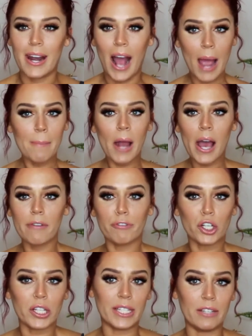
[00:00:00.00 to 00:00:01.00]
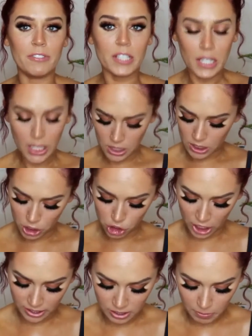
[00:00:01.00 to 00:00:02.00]
and I'm not very gifted in the
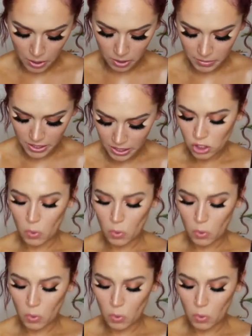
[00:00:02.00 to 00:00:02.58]
chest department.